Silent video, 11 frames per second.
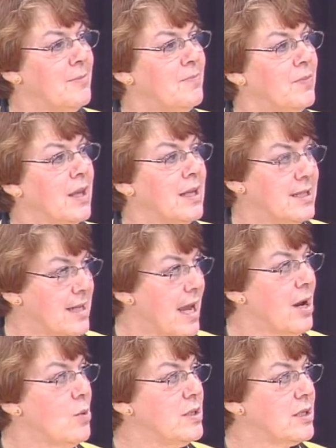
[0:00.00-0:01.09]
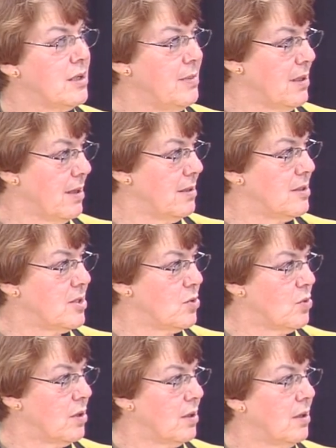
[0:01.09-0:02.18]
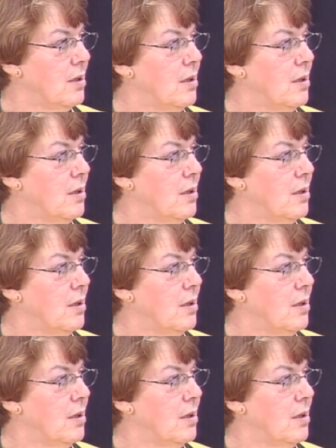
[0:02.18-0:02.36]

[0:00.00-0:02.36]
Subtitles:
it's not always going to be like the store,